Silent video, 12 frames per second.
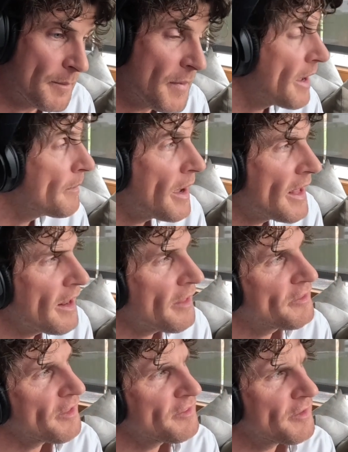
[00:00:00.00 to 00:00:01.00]
And
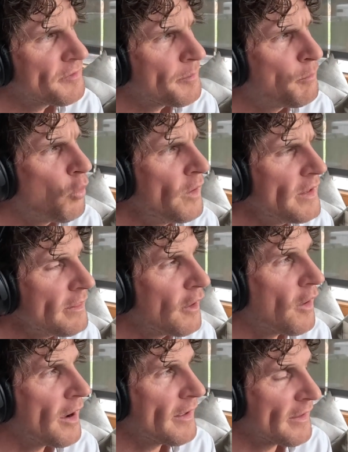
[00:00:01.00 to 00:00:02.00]
the point,
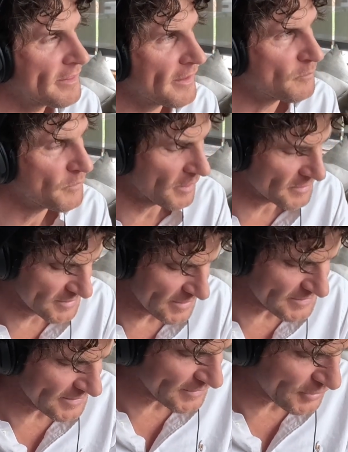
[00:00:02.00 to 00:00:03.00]
though, I think when I was listening to